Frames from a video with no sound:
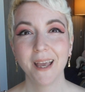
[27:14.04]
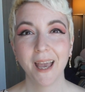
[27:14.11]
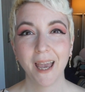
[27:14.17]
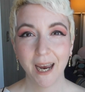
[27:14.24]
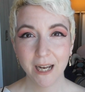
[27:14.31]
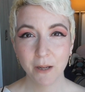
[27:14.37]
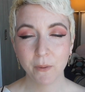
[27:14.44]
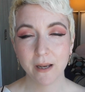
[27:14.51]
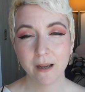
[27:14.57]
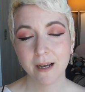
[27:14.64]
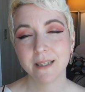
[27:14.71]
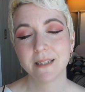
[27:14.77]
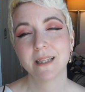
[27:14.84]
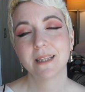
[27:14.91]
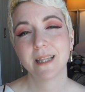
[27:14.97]
Anyway
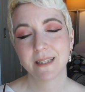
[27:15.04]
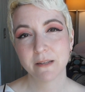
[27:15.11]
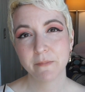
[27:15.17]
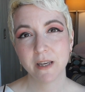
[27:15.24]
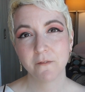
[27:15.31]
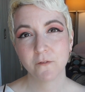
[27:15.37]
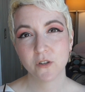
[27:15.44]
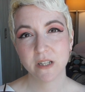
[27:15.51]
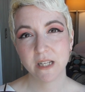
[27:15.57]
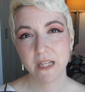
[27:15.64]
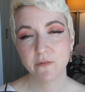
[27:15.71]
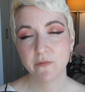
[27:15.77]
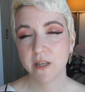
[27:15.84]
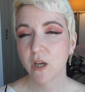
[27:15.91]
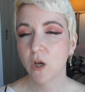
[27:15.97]
guys, that's gonna be it for today's
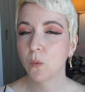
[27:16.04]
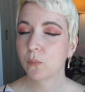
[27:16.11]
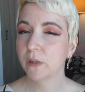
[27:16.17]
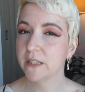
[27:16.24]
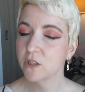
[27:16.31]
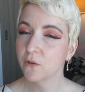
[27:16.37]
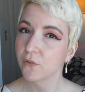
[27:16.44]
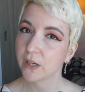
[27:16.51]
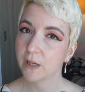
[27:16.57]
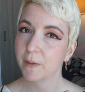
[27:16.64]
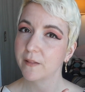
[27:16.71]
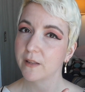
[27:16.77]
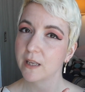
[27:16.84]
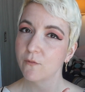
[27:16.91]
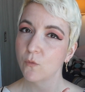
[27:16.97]
video. Please don't forget about
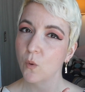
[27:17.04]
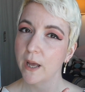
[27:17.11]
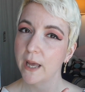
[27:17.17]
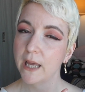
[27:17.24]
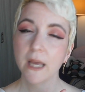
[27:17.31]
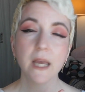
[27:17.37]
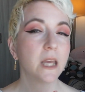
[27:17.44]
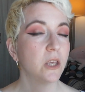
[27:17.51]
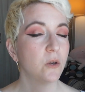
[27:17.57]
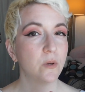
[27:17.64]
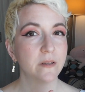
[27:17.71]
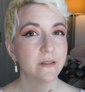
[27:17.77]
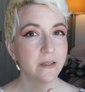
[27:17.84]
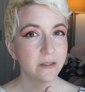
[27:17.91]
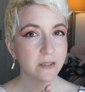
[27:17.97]
the giveaway. You can
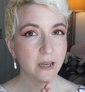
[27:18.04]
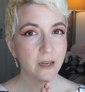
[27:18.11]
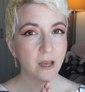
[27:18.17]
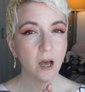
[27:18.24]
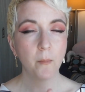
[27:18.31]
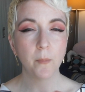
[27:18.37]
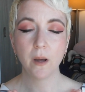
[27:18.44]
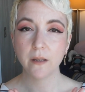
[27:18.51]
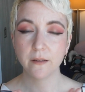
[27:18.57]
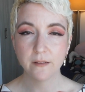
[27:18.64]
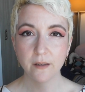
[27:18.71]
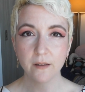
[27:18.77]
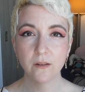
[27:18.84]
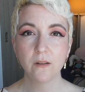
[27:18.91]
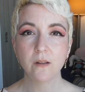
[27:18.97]
still sign up
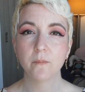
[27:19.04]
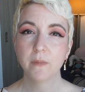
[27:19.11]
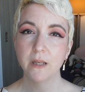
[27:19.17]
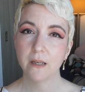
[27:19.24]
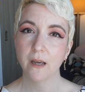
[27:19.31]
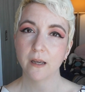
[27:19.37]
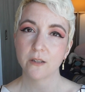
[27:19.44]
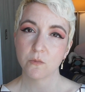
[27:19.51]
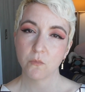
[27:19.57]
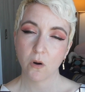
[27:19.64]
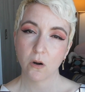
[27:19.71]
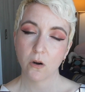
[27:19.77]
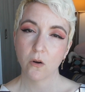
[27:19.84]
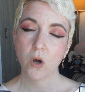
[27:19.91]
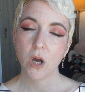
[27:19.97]
until midnight
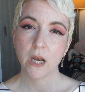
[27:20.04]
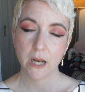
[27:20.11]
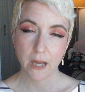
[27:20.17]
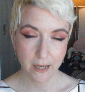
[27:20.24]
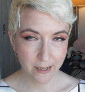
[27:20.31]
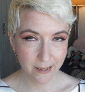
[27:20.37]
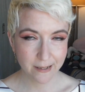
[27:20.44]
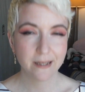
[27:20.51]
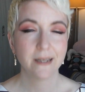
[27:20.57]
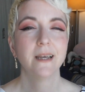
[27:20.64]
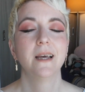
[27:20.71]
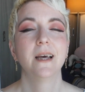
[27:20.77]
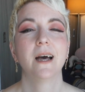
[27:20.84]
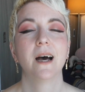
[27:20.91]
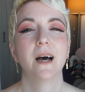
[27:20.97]
tomorrow night,
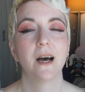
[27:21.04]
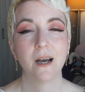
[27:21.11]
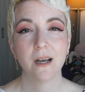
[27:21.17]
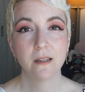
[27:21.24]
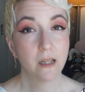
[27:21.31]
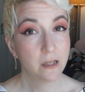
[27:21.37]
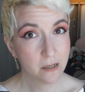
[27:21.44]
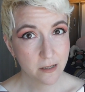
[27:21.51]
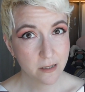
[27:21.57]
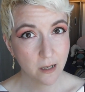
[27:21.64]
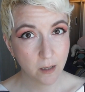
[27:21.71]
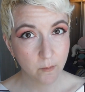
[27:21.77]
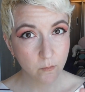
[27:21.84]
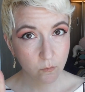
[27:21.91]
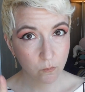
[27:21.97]
London
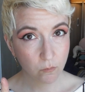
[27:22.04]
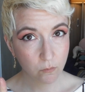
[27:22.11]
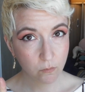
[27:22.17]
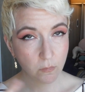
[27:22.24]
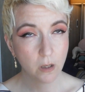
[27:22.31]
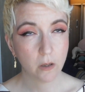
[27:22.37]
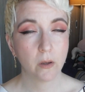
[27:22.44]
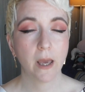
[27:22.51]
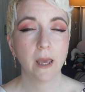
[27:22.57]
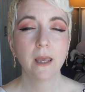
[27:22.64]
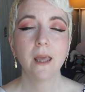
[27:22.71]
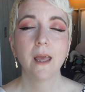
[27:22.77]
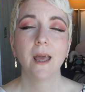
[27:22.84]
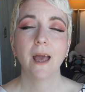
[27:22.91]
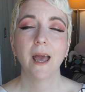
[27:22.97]
time, okay?
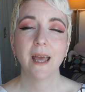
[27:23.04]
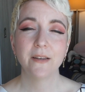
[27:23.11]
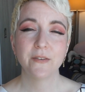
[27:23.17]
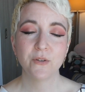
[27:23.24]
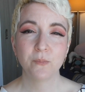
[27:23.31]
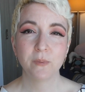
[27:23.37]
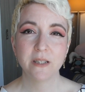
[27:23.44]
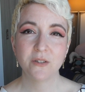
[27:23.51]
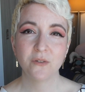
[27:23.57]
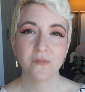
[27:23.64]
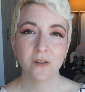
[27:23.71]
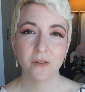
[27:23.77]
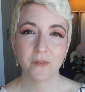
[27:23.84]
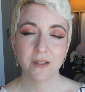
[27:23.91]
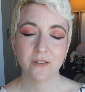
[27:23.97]
And please do
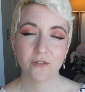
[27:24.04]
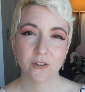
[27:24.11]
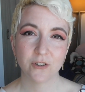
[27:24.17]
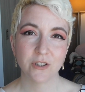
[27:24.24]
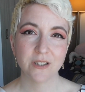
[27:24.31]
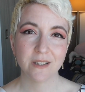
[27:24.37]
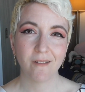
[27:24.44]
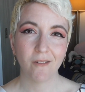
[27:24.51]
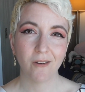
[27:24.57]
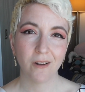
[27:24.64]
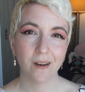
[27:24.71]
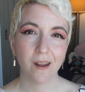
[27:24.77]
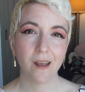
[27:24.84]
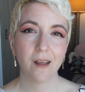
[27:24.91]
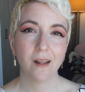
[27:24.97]
follow the instructions
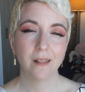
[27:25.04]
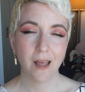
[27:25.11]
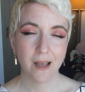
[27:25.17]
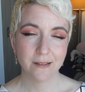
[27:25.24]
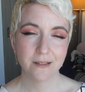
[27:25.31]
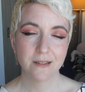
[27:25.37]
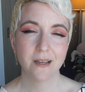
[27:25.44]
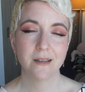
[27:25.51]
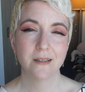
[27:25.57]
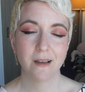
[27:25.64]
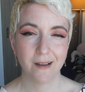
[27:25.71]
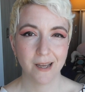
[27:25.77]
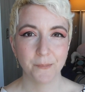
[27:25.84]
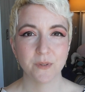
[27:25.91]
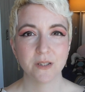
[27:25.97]
on last
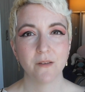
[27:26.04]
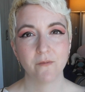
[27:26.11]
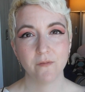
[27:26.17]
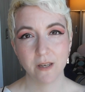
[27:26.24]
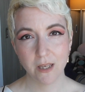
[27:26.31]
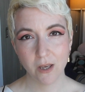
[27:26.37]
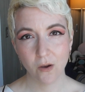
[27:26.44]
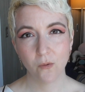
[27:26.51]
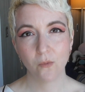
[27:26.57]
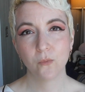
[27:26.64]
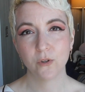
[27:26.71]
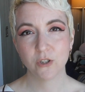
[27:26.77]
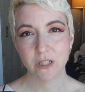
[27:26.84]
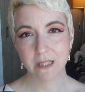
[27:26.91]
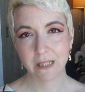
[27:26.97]
time's video,
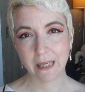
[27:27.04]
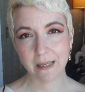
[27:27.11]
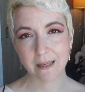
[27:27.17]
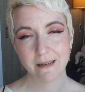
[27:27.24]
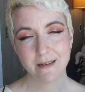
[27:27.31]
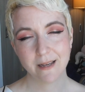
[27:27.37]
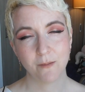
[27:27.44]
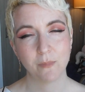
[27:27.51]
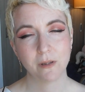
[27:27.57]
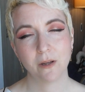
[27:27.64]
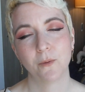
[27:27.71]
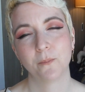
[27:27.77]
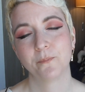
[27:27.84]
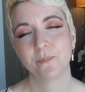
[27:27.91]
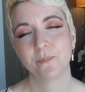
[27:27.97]
which is linked down
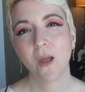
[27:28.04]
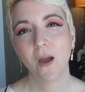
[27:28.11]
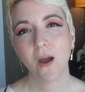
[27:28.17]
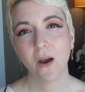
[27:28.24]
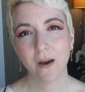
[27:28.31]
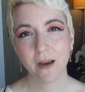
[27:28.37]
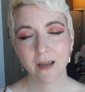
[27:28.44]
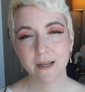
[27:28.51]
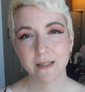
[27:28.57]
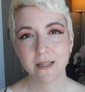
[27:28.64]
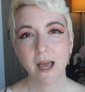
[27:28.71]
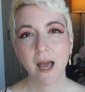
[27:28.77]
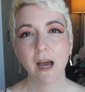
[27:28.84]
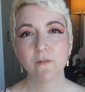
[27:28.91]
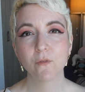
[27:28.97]
below. All right guys,
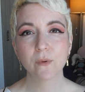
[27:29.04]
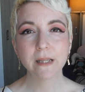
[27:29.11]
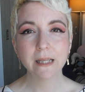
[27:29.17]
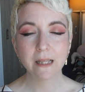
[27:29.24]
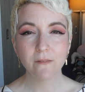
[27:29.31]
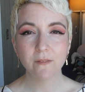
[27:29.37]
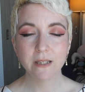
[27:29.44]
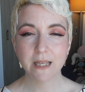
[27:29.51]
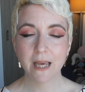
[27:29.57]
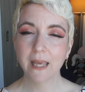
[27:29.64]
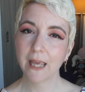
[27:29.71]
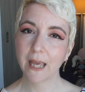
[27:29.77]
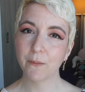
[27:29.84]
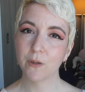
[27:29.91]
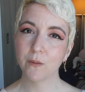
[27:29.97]
have a really lovely day
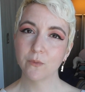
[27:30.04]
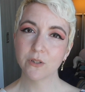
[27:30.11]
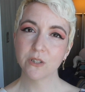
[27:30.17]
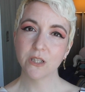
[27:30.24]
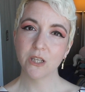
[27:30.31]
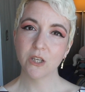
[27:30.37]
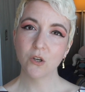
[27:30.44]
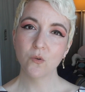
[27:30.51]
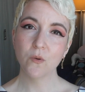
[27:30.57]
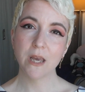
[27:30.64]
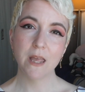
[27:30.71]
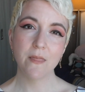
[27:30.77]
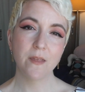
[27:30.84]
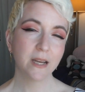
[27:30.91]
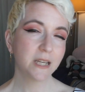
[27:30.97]
and we will see you
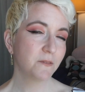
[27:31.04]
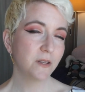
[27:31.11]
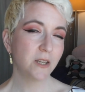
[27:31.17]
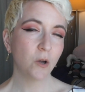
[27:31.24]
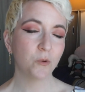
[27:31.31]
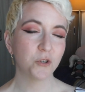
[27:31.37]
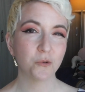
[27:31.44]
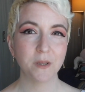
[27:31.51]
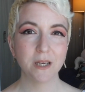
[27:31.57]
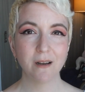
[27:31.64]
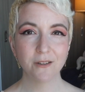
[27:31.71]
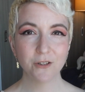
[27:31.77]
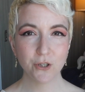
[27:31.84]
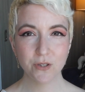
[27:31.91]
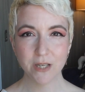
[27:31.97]
in the next video, which will be
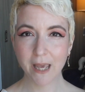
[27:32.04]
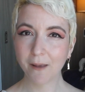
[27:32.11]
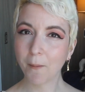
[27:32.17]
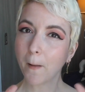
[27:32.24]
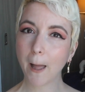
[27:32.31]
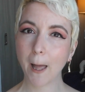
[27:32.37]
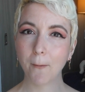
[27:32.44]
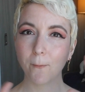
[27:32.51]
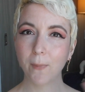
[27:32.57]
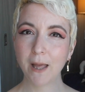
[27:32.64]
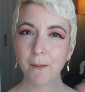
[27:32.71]
on Tuesday. Bye